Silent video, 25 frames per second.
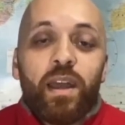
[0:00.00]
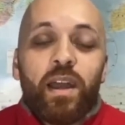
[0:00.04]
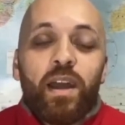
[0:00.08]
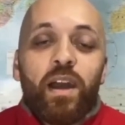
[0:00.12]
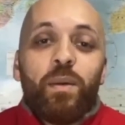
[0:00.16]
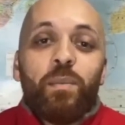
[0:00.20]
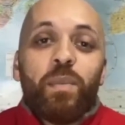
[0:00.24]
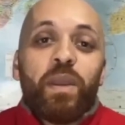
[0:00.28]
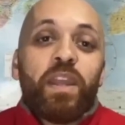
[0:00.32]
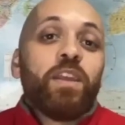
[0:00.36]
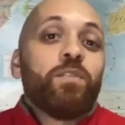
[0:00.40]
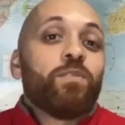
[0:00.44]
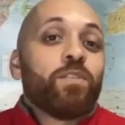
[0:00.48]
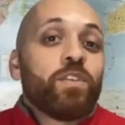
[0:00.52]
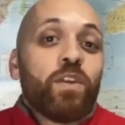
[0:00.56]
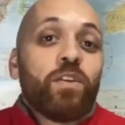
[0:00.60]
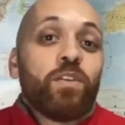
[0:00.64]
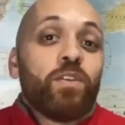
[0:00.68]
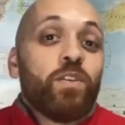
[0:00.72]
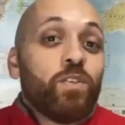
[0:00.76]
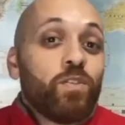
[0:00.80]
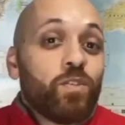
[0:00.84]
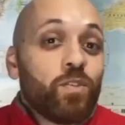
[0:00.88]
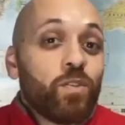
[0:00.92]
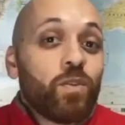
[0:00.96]
even though
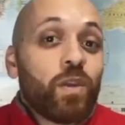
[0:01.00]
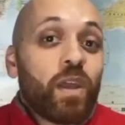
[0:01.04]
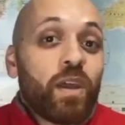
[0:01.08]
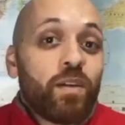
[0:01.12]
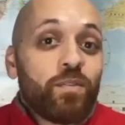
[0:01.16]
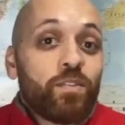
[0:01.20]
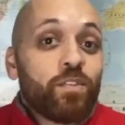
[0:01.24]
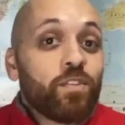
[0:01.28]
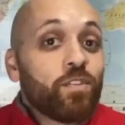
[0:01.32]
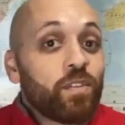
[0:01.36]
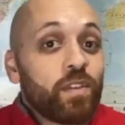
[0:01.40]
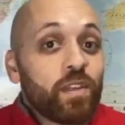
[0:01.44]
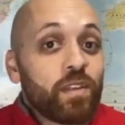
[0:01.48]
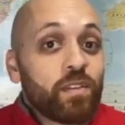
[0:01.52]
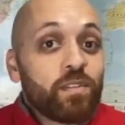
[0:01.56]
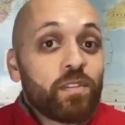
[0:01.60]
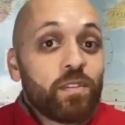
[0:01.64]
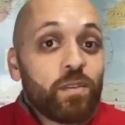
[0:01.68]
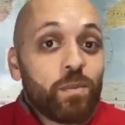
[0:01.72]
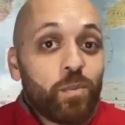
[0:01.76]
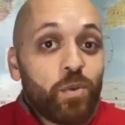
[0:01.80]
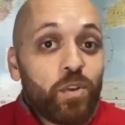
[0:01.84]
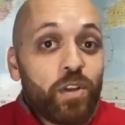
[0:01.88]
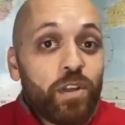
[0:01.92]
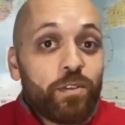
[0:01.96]
you do have to stick to
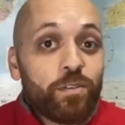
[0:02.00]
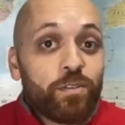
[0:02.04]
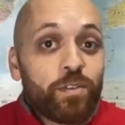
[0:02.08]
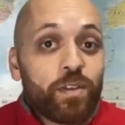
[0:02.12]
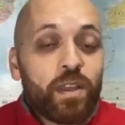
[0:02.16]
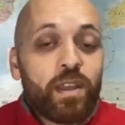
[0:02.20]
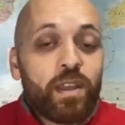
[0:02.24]
the brief.